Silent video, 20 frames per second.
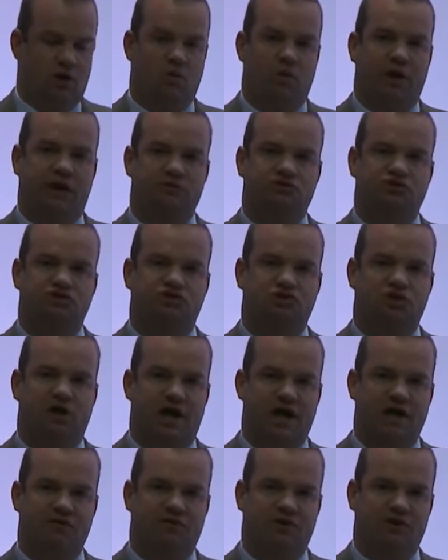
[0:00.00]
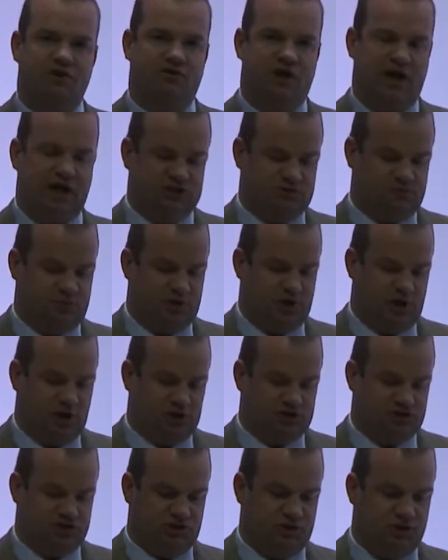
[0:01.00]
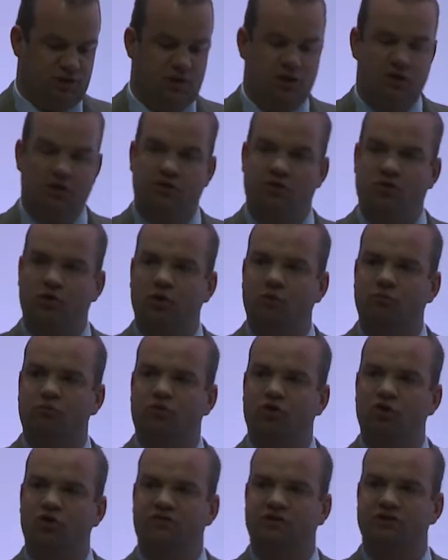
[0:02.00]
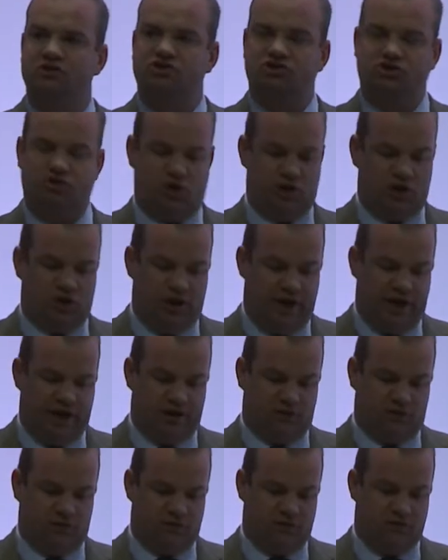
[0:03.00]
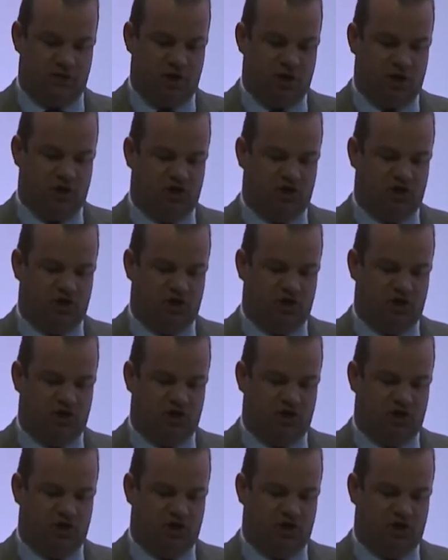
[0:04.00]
whilst driving grass production through improving soil health,